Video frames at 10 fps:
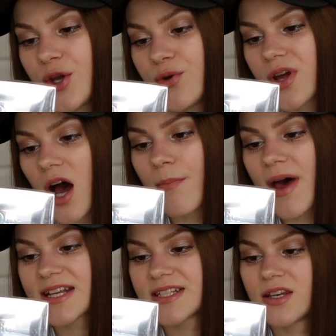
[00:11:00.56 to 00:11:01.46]
Nude
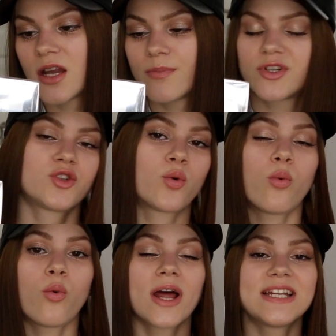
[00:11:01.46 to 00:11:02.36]
Compact in number
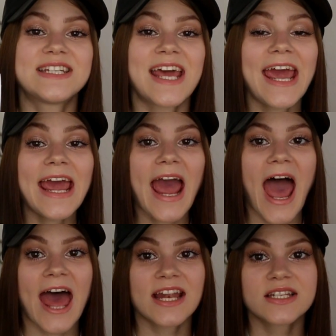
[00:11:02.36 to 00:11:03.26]
20
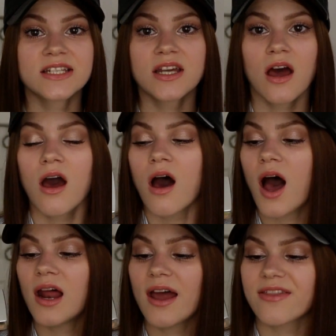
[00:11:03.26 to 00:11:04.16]
and
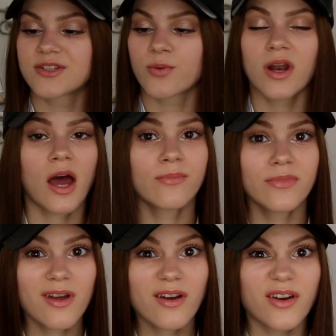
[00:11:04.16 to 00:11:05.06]
I like this one.
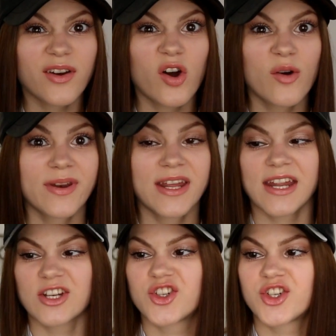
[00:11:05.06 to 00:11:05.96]
I'm not gonna open it
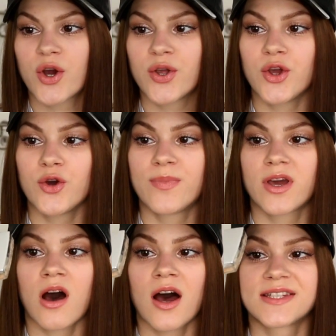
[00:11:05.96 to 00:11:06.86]
and show you
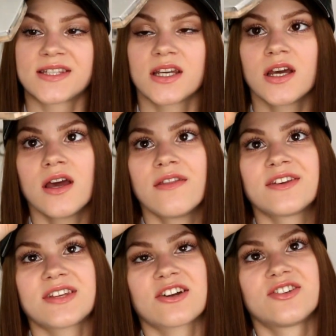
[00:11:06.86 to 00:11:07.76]
because
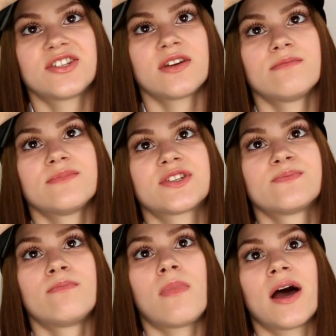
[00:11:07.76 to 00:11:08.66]
there's actually some
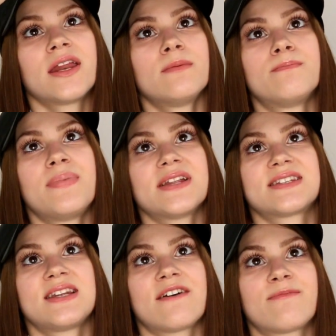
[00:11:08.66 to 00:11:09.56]
minor
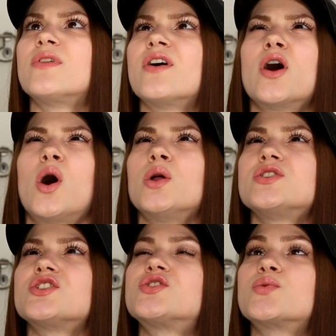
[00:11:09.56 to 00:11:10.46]
bits left, but they're all
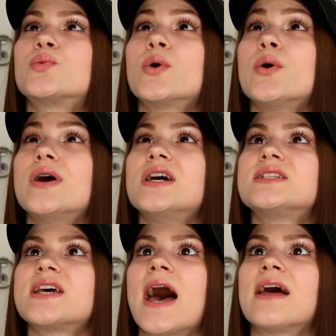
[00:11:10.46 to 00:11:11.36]
just
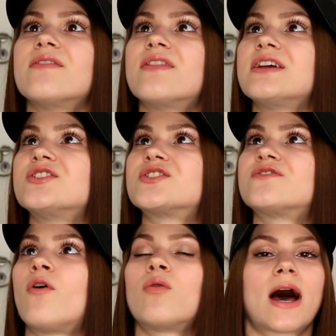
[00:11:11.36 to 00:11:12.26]
ruined and they
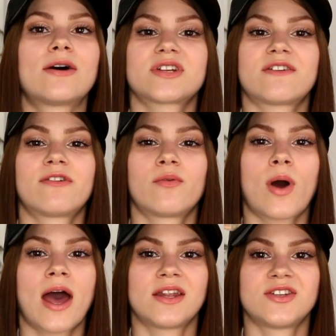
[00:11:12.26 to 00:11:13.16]
just fall out
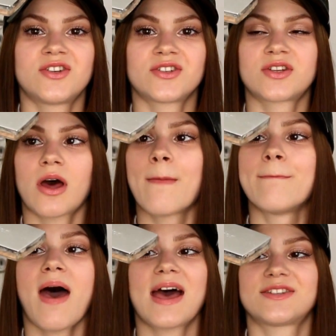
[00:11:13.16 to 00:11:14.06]
everywhere and it's just a
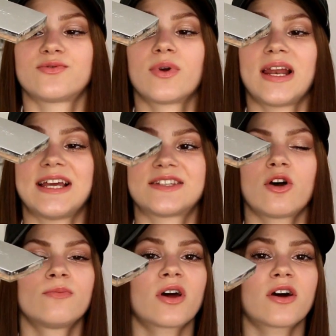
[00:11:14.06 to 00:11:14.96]
mess really.
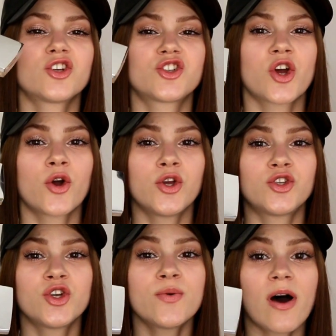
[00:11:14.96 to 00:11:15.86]
So I'm not going to show you
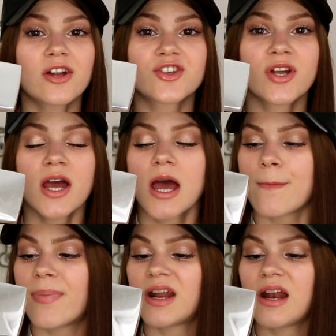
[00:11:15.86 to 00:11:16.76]
too much,
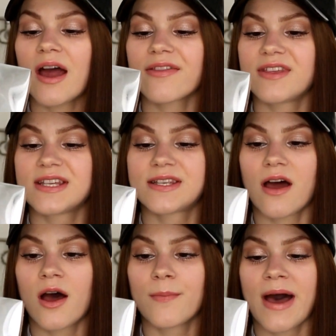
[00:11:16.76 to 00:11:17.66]
but I like this
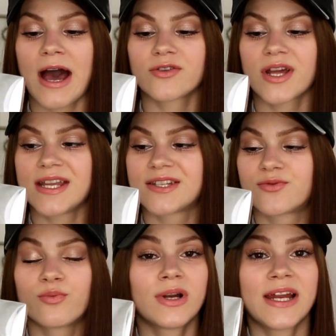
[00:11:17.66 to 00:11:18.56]
um, powder.
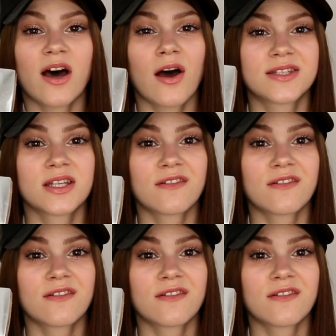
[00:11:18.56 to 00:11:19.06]
It's really nice.